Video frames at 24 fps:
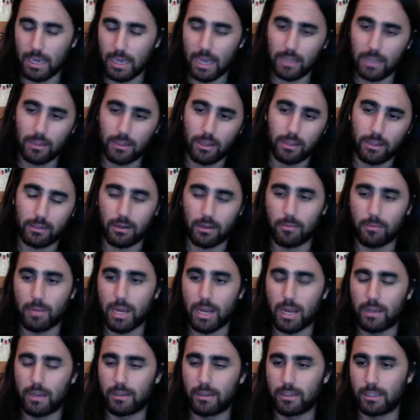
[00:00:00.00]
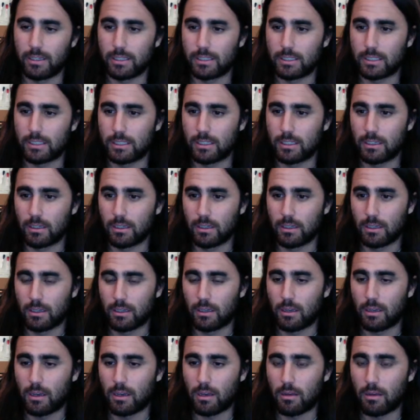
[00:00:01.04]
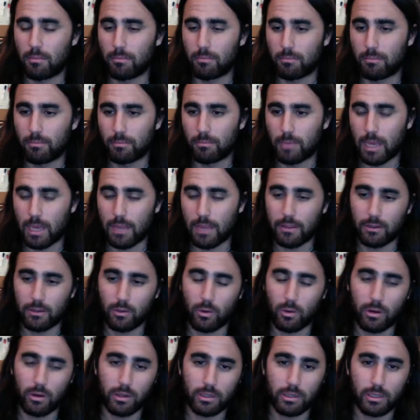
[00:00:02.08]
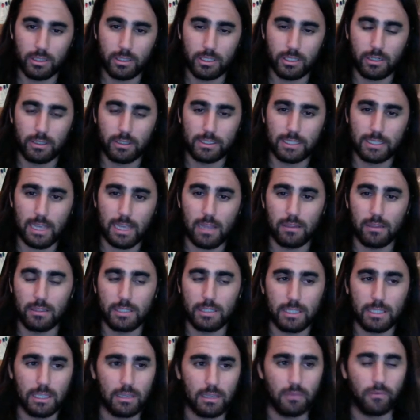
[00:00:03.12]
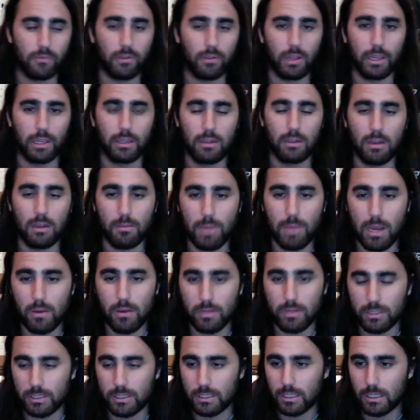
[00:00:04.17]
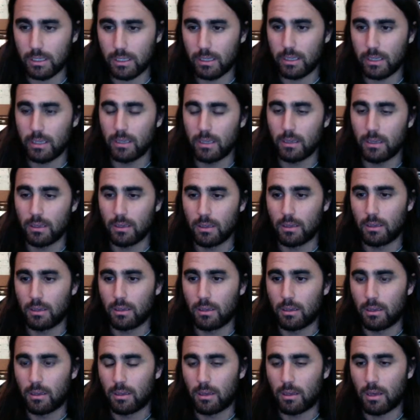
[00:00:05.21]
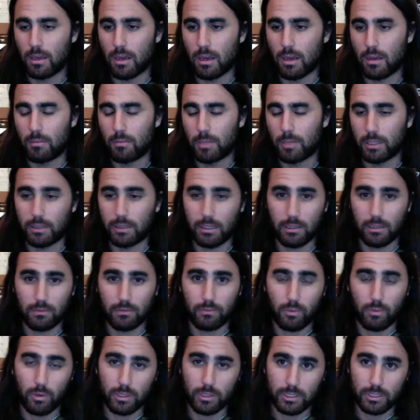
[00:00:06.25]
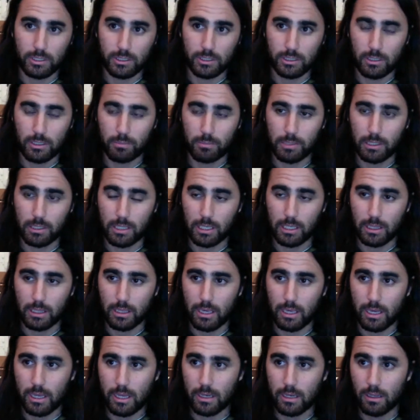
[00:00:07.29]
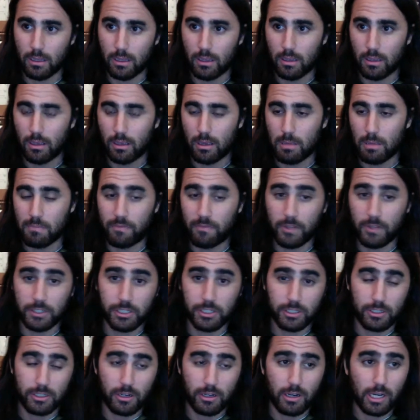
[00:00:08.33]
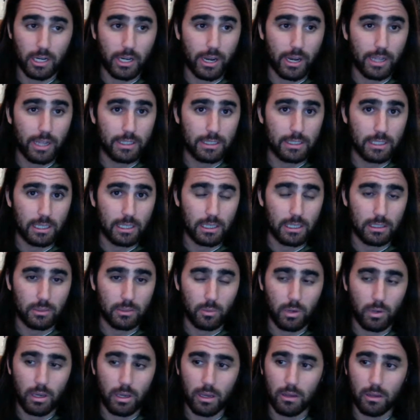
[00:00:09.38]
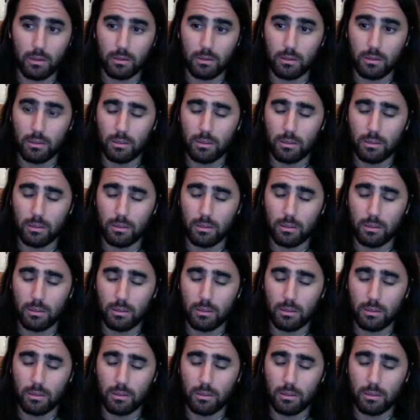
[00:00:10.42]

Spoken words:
I like Armadas. I think Nordicas are a solid ski for like an all-mountain ski, like the Enforcer, something like that. Fishers are a great ski as well.